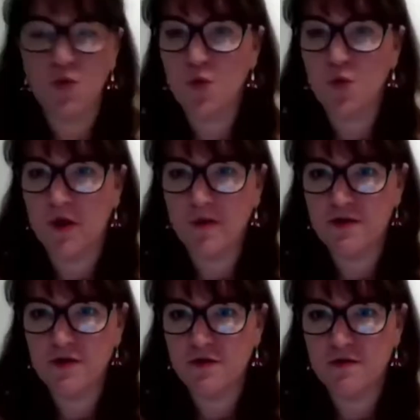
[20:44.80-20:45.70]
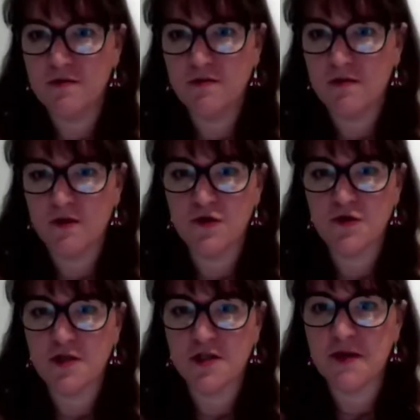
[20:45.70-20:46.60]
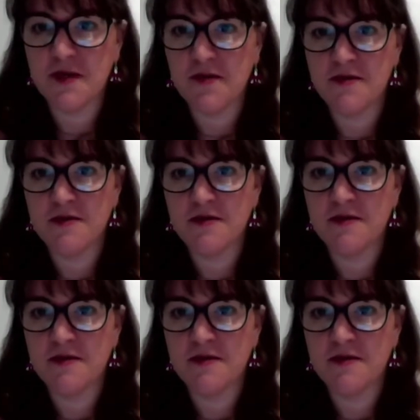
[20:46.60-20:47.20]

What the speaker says: what about you? What was your experience?